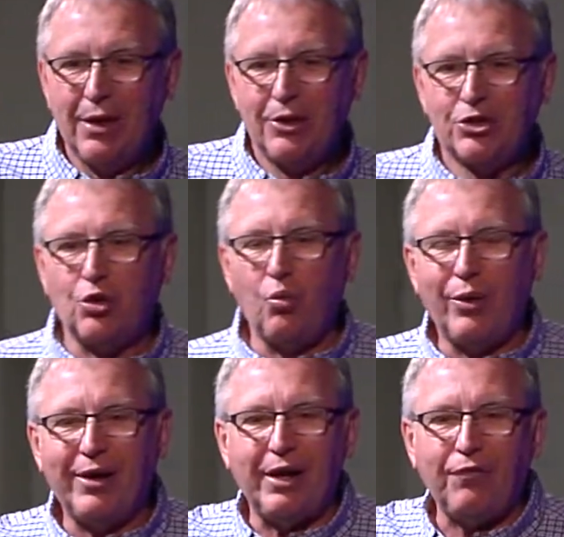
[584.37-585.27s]
So
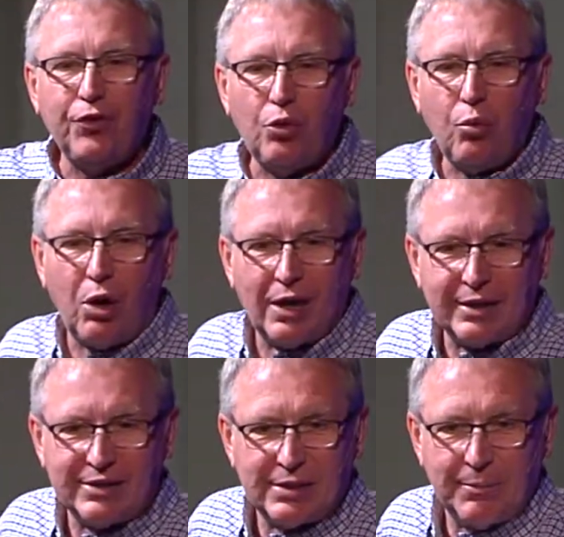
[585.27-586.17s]
wherever you walked
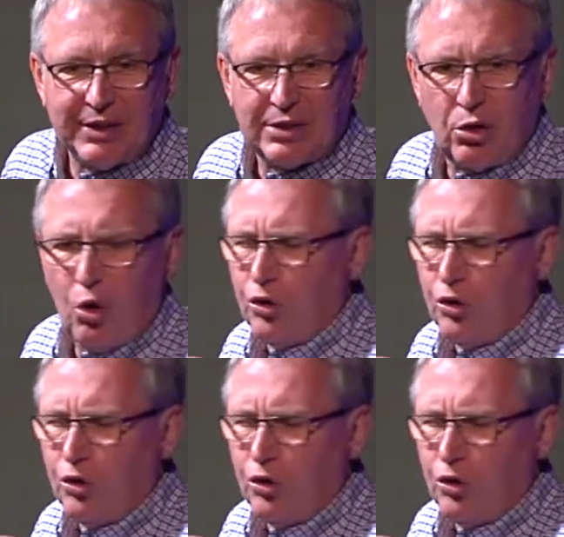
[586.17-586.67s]
and somebody said, oh,